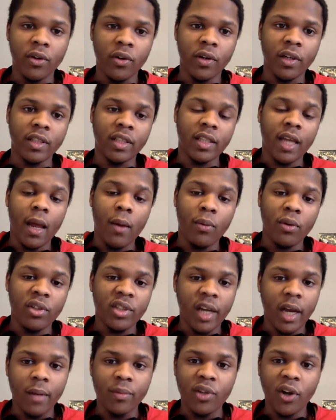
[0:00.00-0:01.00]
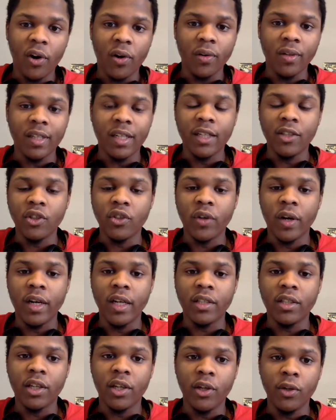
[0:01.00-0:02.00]
And same with James Harden, getting traded
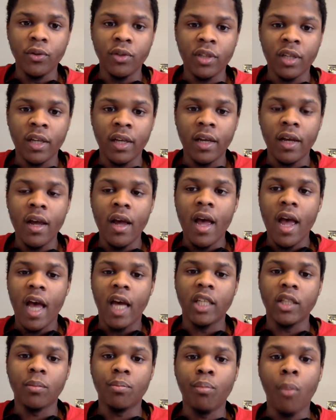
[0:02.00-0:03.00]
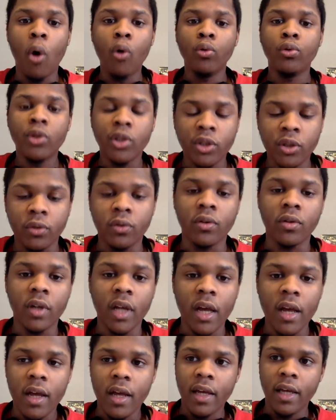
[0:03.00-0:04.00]
to Houston has bolstered
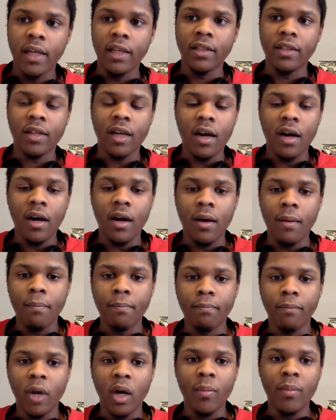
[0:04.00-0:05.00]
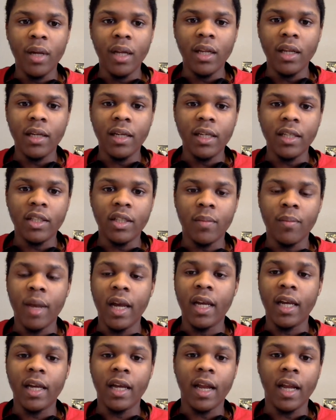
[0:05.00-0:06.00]
his ability to
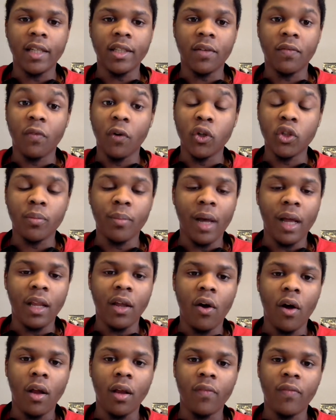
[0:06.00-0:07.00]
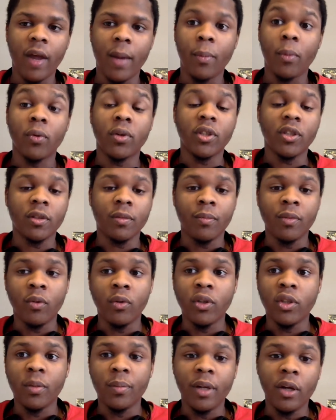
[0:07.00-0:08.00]
make it as a first ballot Hall of Famer, which
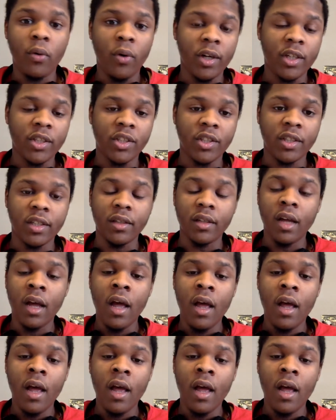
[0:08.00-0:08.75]
should be questioned,